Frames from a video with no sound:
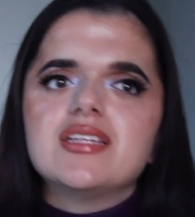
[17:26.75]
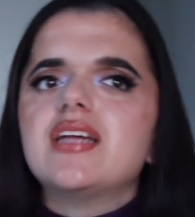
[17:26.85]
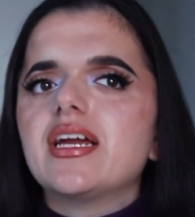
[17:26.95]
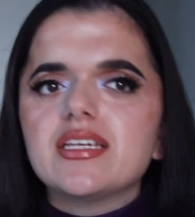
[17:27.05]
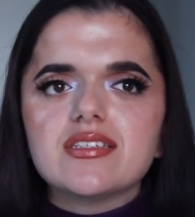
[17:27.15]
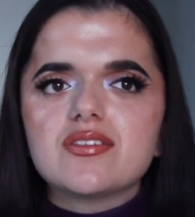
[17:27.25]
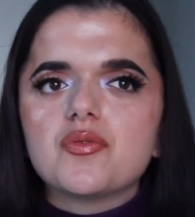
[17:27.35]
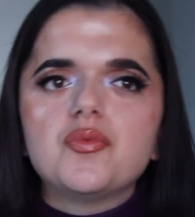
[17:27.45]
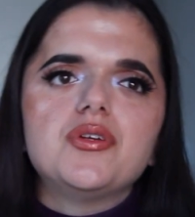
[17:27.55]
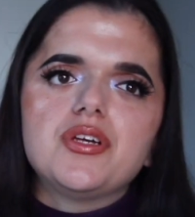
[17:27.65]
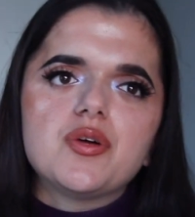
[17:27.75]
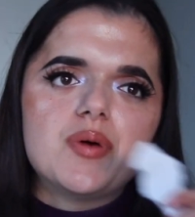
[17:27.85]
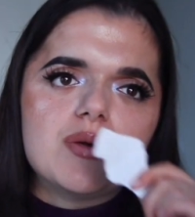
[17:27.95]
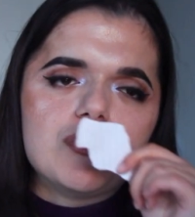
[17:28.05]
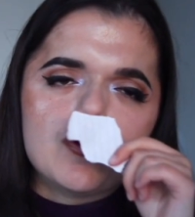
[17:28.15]
That is really
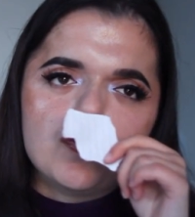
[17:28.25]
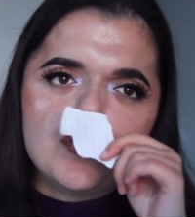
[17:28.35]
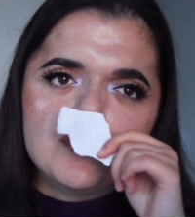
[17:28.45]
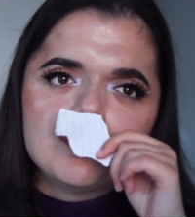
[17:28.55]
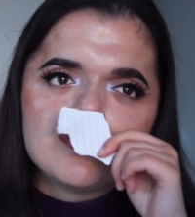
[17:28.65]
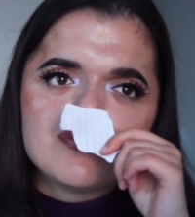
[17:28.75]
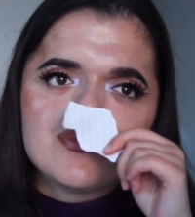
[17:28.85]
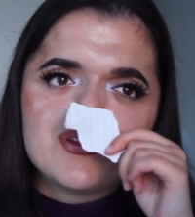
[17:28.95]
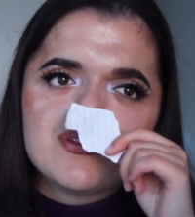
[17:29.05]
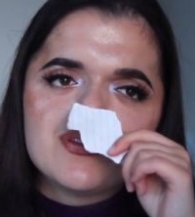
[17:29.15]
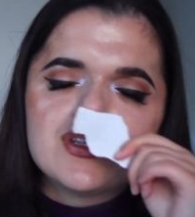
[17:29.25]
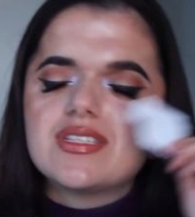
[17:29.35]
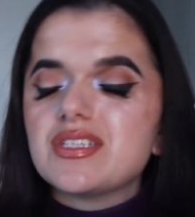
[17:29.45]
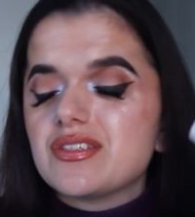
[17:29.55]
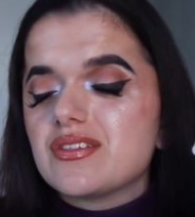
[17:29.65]
quite beautiful.
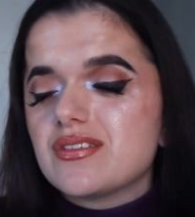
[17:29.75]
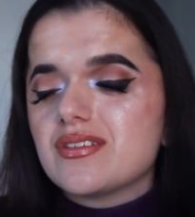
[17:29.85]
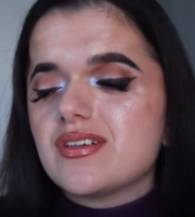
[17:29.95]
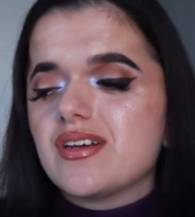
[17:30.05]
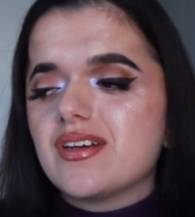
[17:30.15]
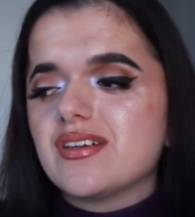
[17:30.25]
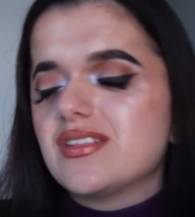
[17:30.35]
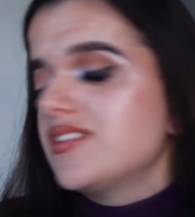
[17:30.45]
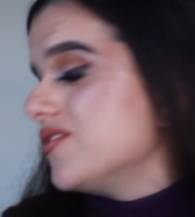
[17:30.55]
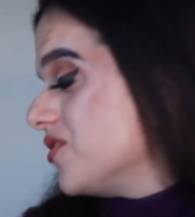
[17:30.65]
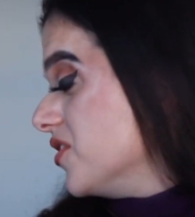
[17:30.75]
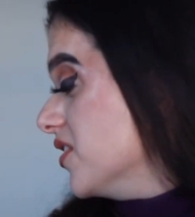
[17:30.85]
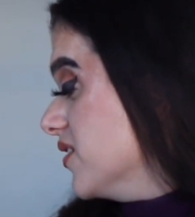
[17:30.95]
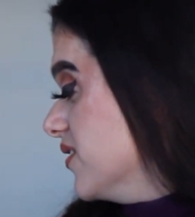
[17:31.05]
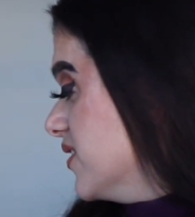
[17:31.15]
This is this is
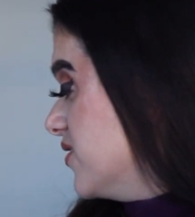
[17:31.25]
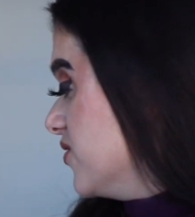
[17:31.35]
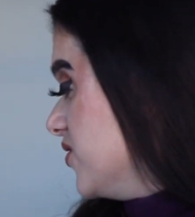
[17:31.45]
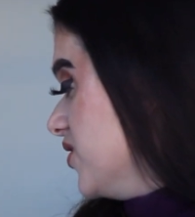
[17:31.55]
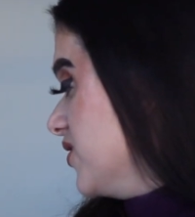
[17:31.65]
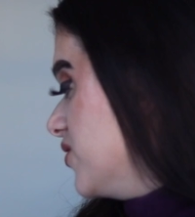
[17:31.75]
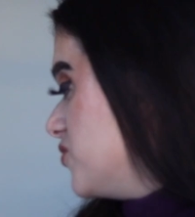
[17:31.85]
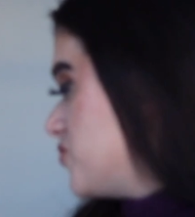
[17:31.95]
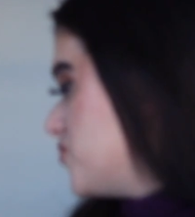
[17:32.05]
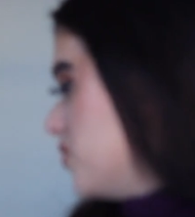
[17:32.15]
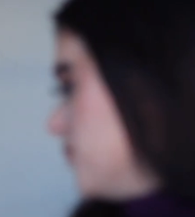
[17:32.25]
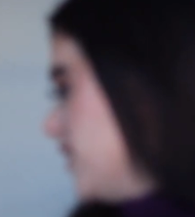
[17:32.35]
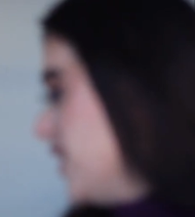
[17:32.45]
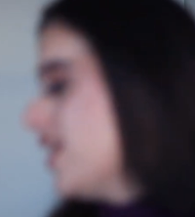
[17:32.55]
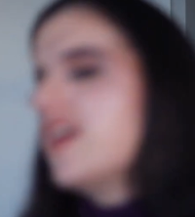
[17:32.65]
good. This is good. There's so
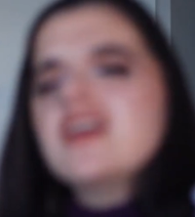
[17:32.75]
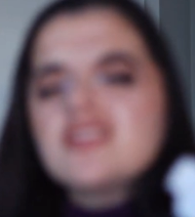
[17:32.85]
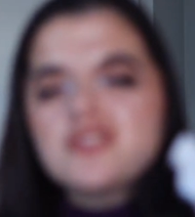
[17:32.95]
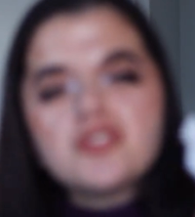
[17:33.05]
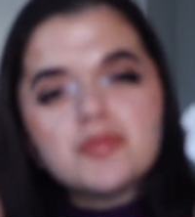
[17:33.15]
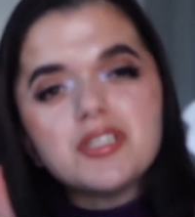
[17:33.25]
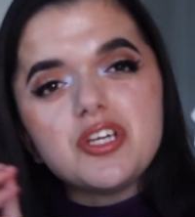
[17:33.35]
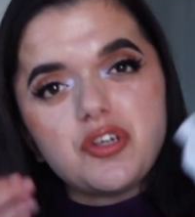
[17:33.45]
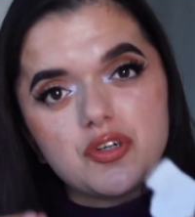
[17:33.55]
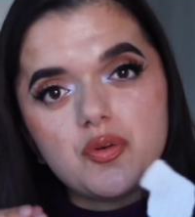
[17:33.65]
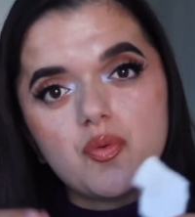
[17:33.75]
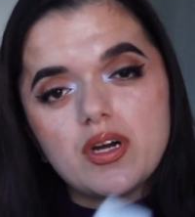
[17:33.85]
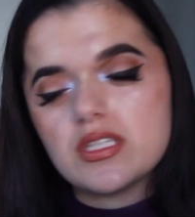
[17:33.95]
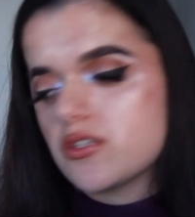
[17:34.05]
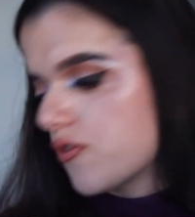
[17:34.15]
many good
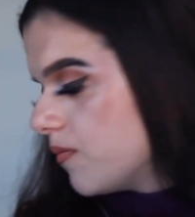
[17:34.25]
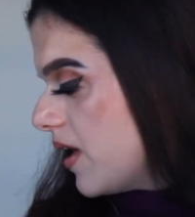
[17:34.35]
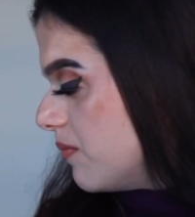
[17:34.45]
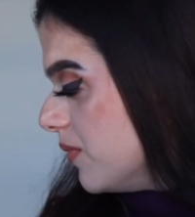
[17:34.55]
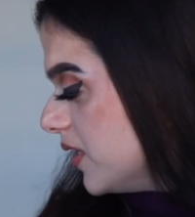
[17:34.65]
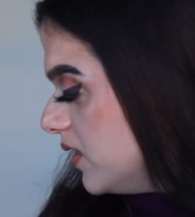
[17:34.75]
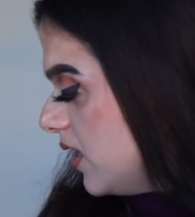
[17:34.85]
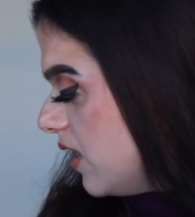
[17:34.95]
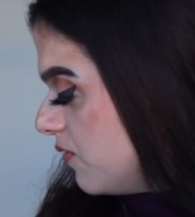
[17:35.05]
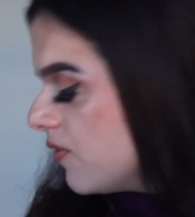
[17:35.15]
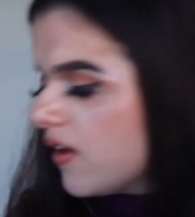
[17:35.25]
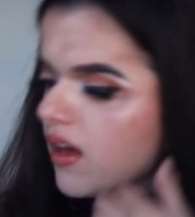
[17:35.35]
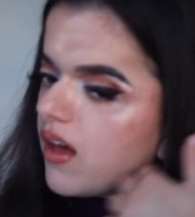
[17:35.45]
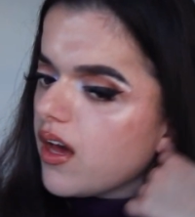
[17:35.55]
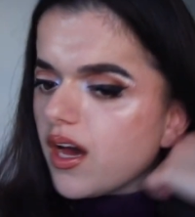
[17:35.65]
ones from M Micallef.
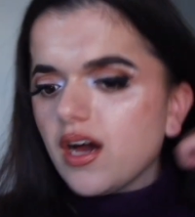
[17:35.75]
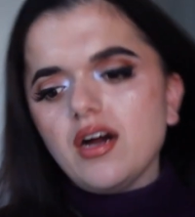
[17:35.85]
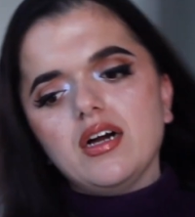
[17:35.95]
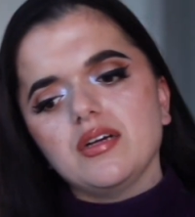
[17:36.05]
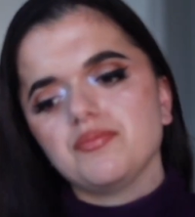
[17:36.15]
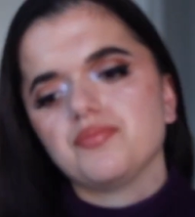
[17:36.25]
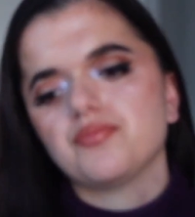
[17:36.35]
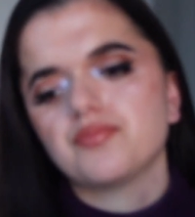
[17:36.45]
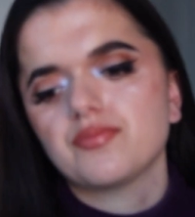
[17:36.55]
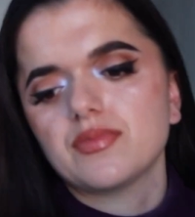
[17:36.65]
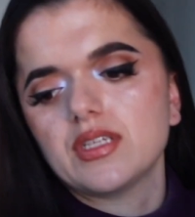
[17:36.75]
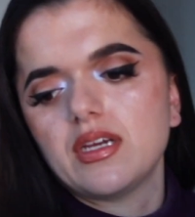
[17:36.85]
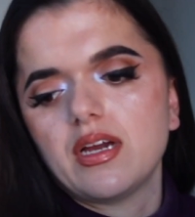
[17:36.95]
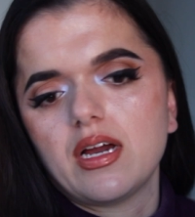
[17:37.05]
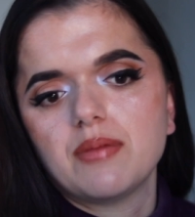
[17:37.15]
I'm
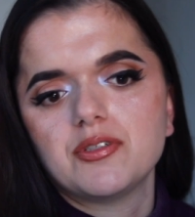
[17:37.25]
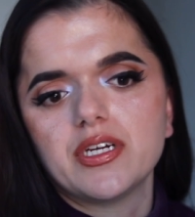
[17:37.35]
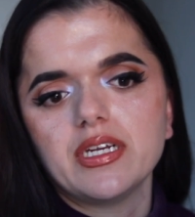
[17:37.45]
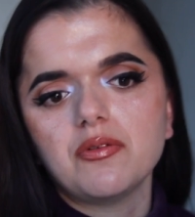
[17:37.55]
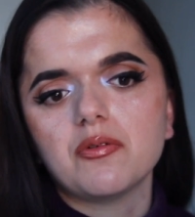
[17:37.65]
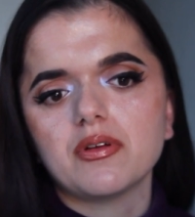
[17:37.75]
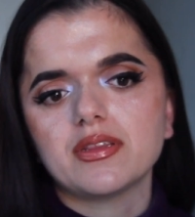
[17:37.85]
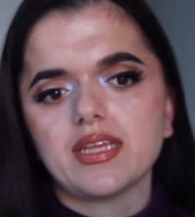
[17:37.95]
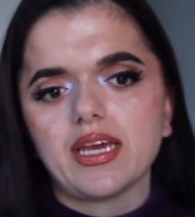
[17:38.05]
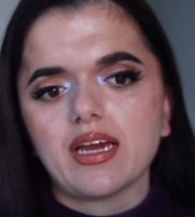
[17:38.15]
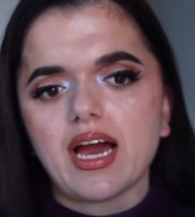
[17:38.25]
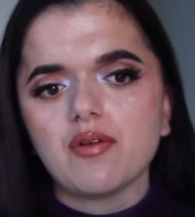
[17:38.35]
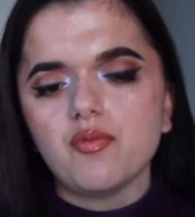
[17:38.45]
trying to think.